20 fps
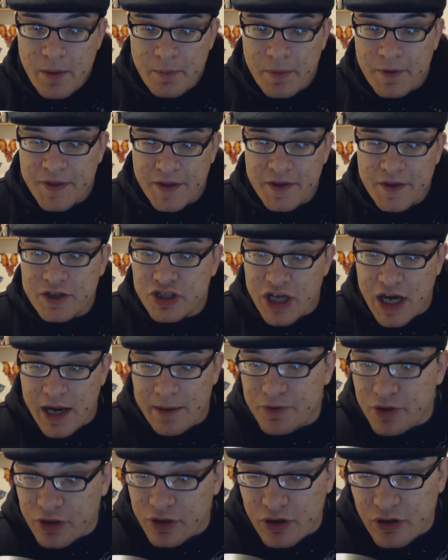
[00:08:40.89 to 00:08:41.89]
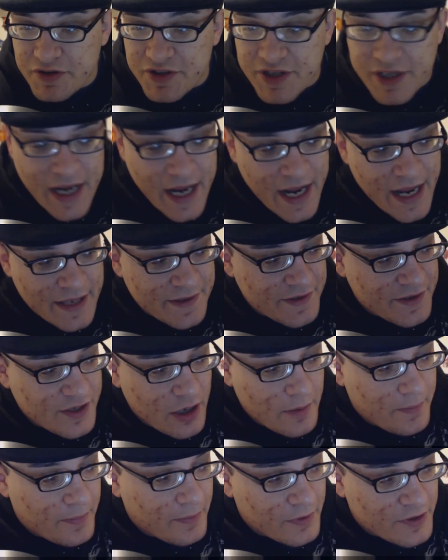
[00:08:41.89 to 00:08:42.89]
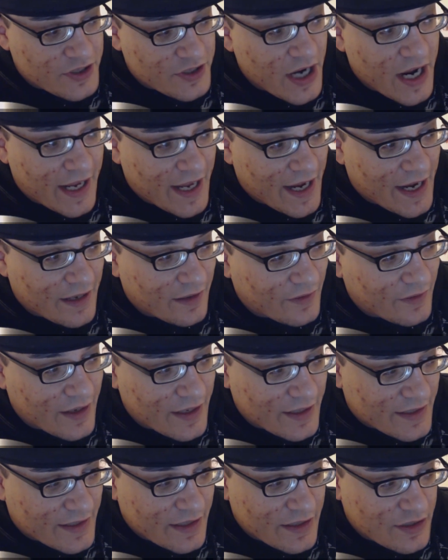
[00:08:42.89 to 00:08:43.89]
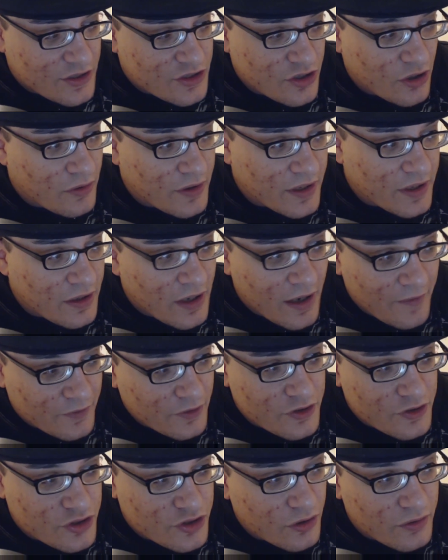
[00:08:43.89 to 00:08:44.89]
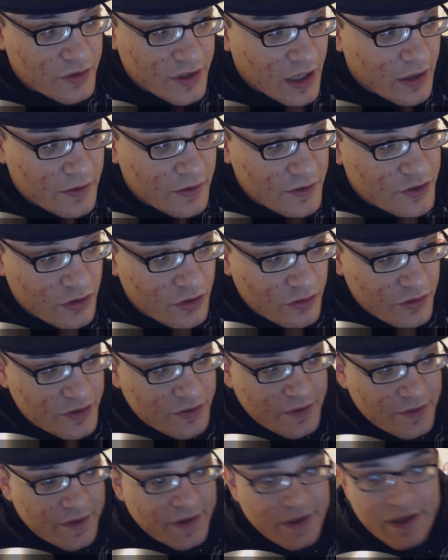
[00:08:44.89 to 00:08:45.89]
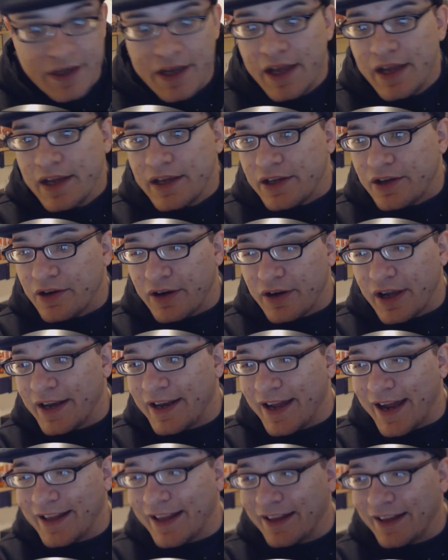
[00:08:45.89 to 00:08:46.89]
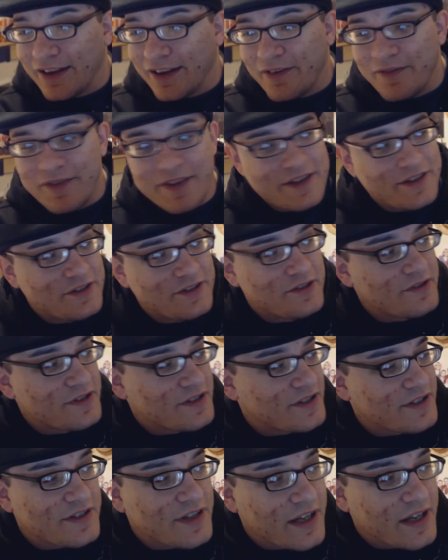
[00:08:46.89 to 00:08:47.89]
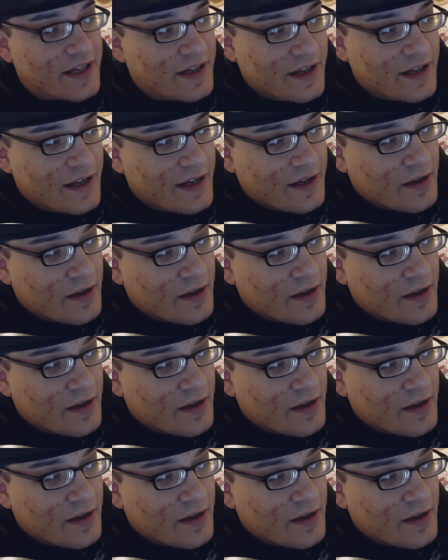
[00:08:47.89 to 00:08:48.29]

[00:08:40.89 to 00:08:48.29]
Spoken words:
But then the chapter goes and ends up, which I kind of liked, and it showed, you know, after it showed Naruto doing the, you know, and I love this too, he's just like,